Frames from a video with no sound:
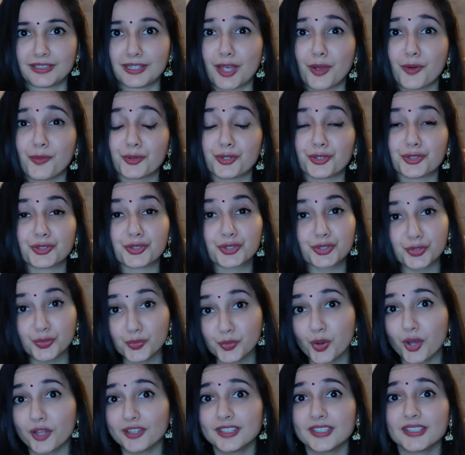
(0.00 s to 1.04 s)
Now
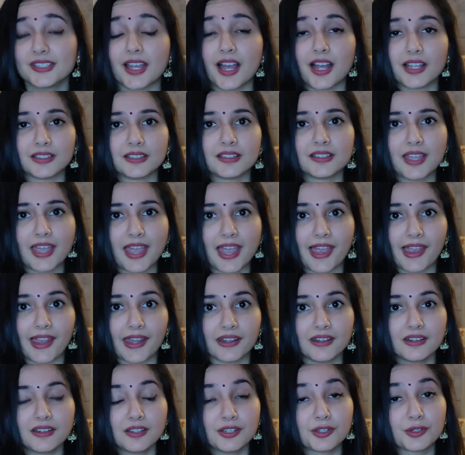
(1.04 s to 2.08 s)
you on the other
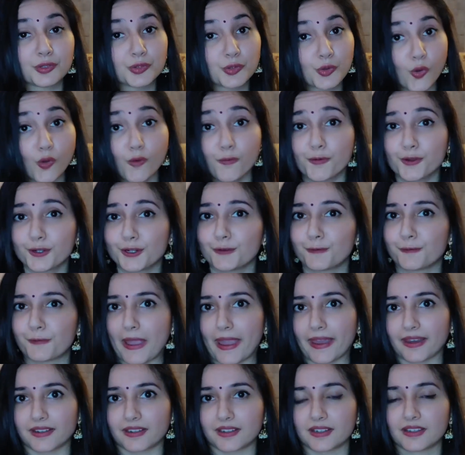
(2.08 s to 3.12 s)
hand know for a
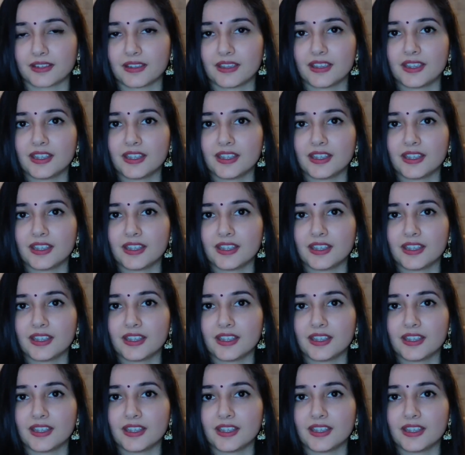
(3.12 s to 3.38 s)
fact